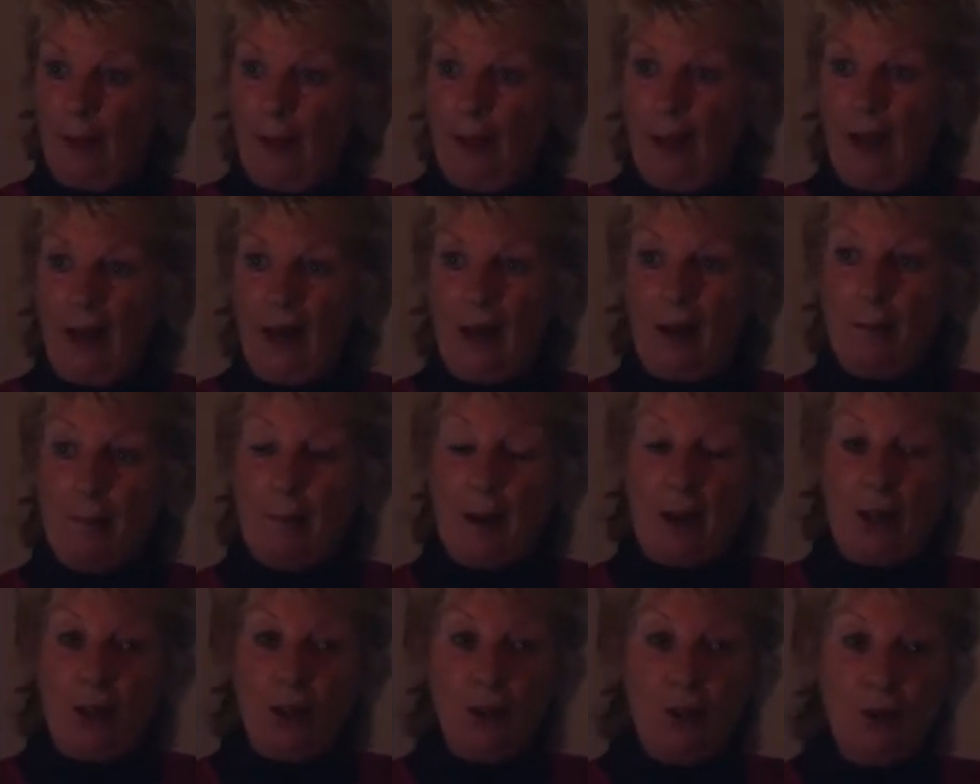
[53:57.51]
And I
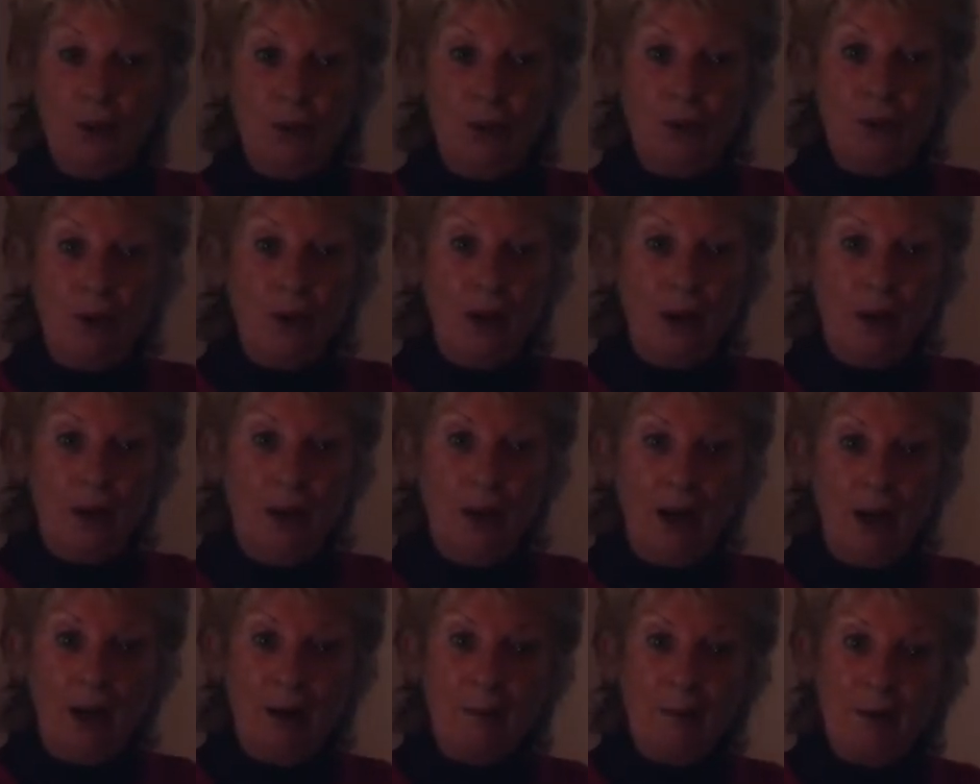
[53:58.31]
bet you,
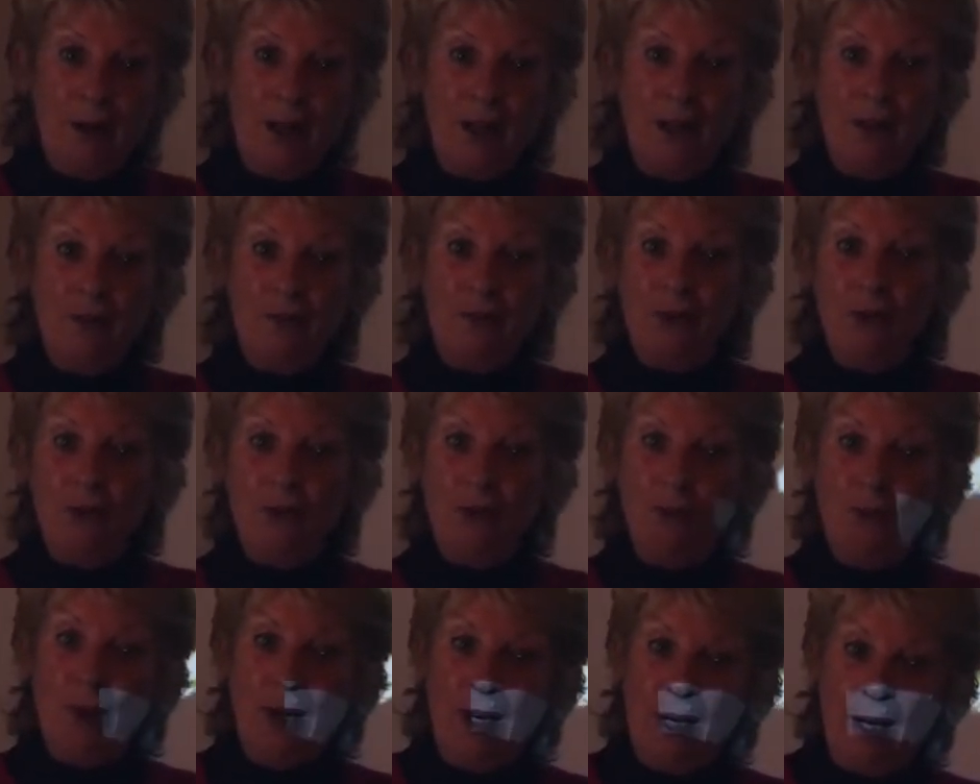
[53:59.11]
how many of you
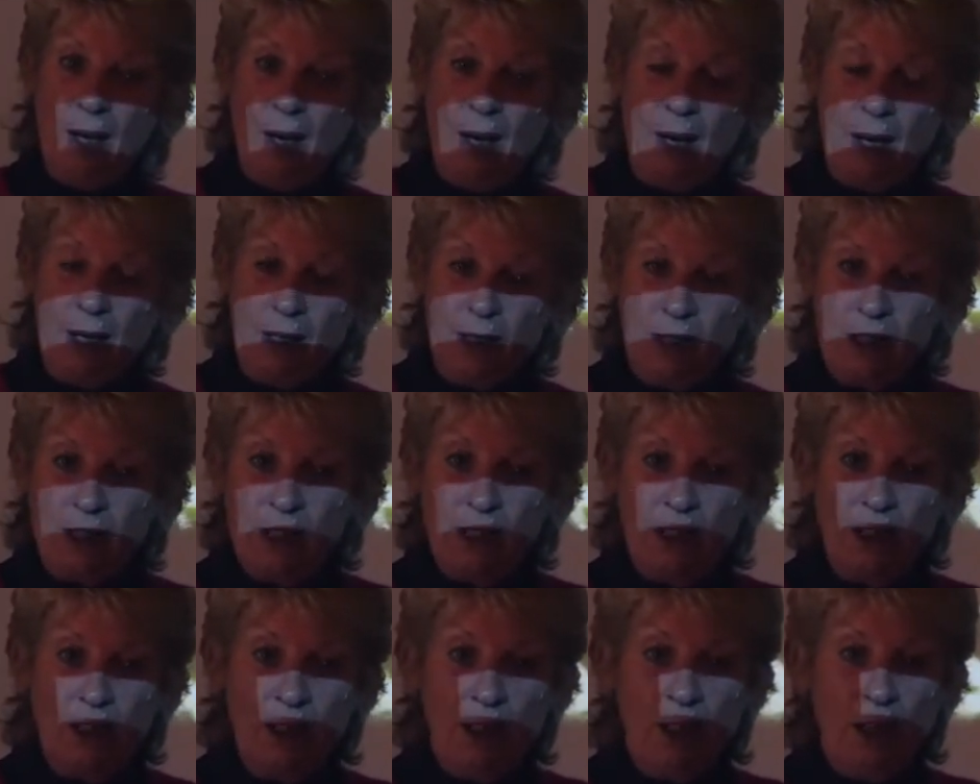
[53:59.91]
realized